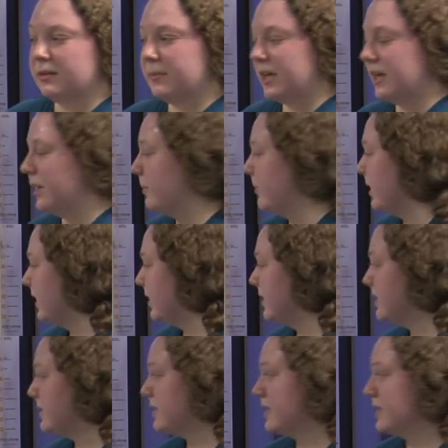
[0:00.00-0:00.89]
my
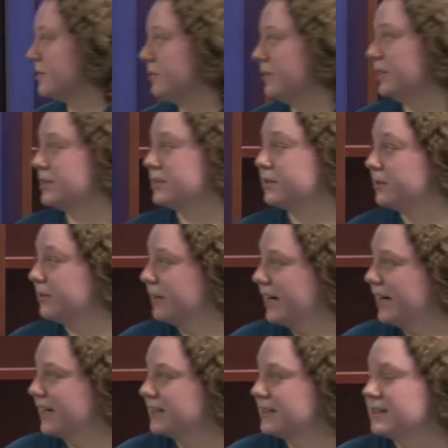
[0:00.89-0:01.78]
hypothesis was
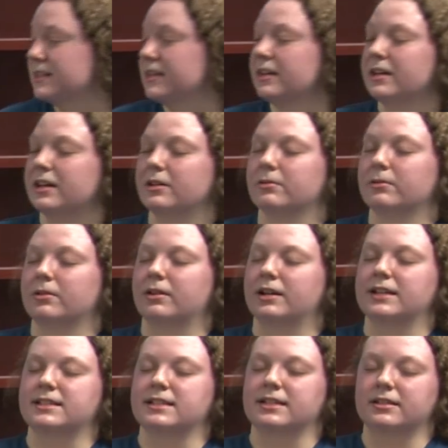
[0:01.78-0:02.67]
correct.
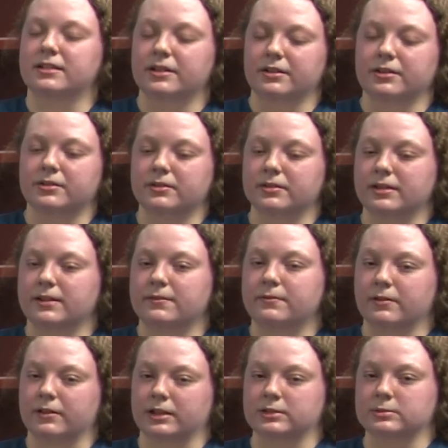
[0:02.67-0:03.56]
Aurora did go through the
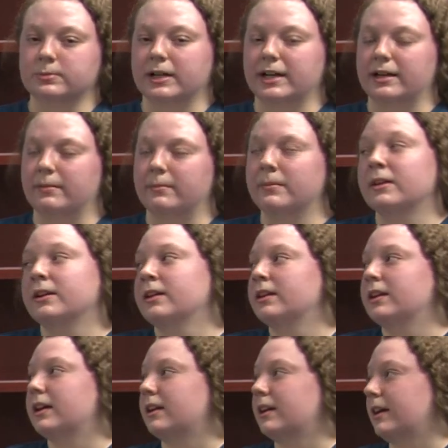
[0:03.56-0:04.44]
4-inch pipe,
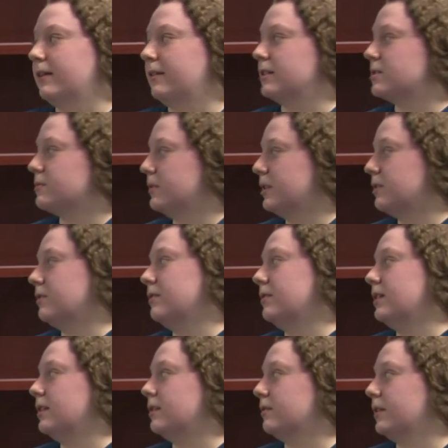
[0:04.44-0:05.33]
and Iris went through
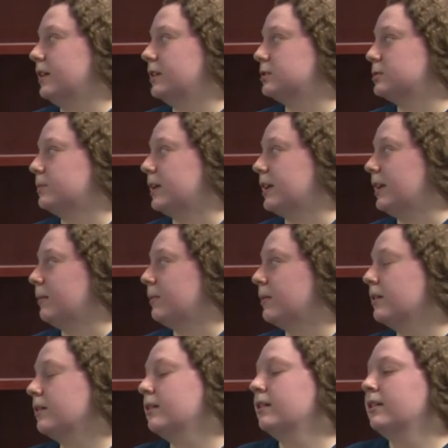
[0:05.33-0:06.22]
the 3-inch pipe
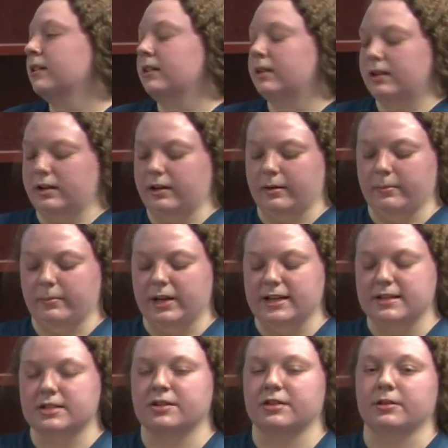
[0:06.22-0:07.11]

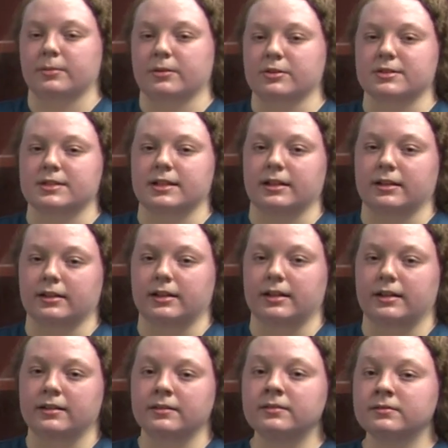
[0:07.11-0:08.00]
based on their
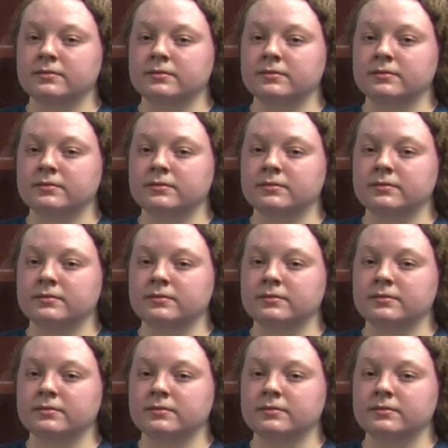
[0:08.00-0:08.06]
personality.